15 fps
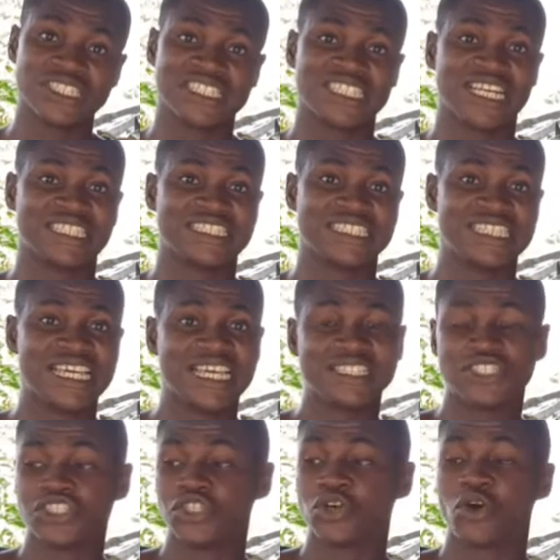that
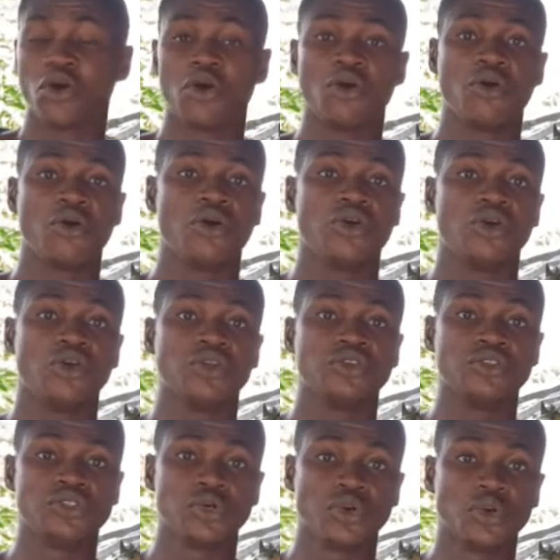yes, your
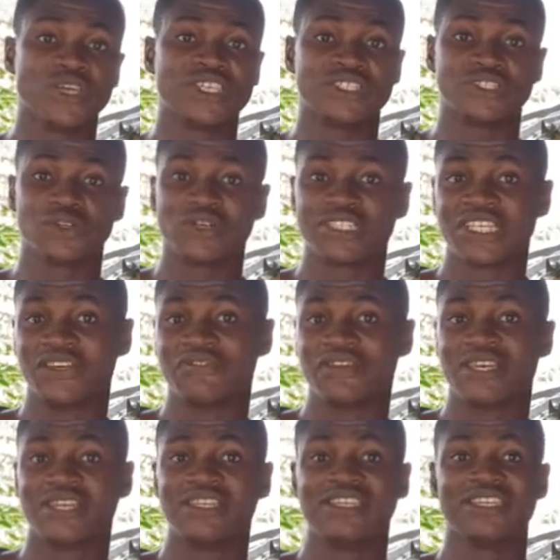doe is not
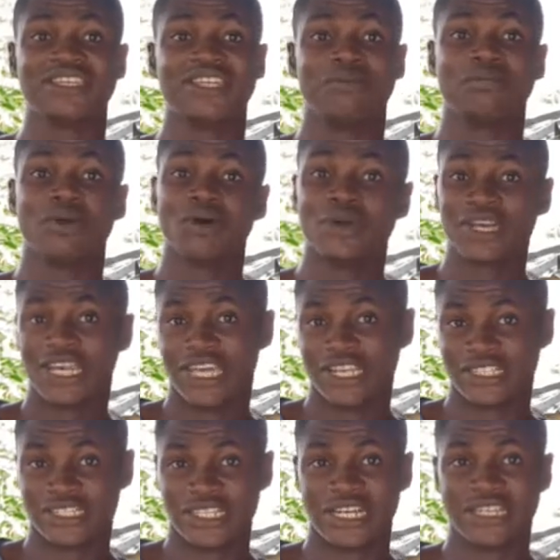giving the buck
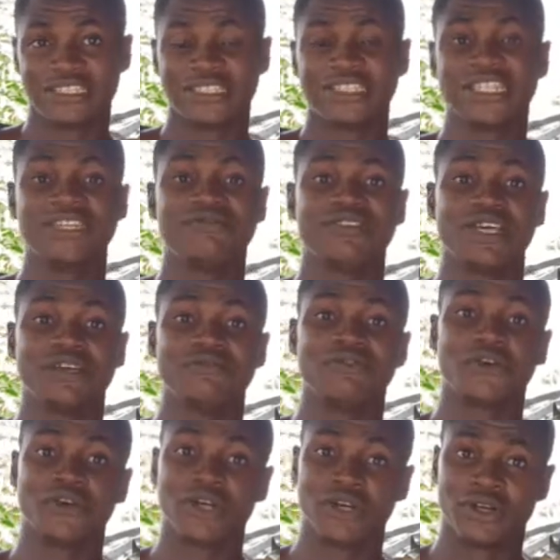a chance, leave them
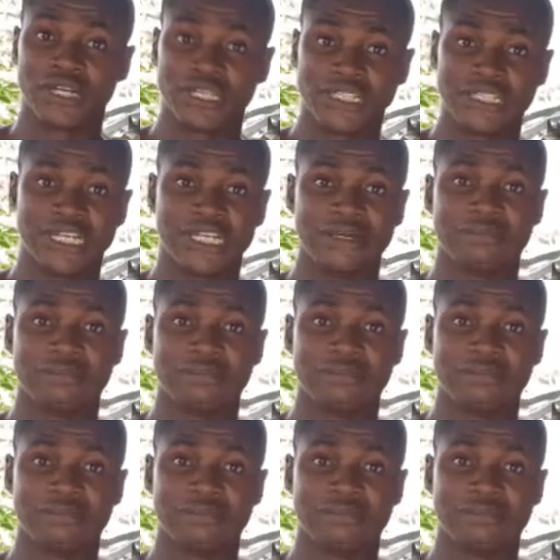for a longer time.